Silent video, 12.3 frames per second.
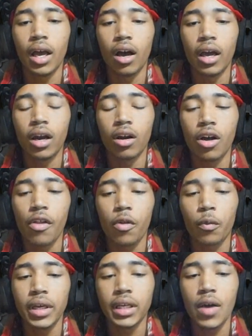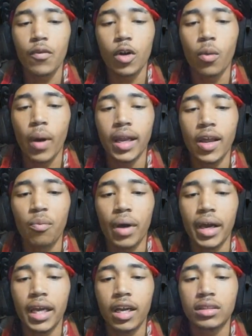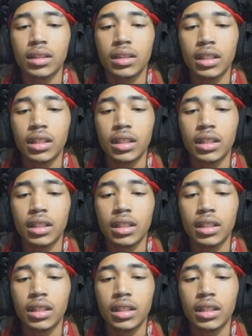And although the ringing never quite left my ears, it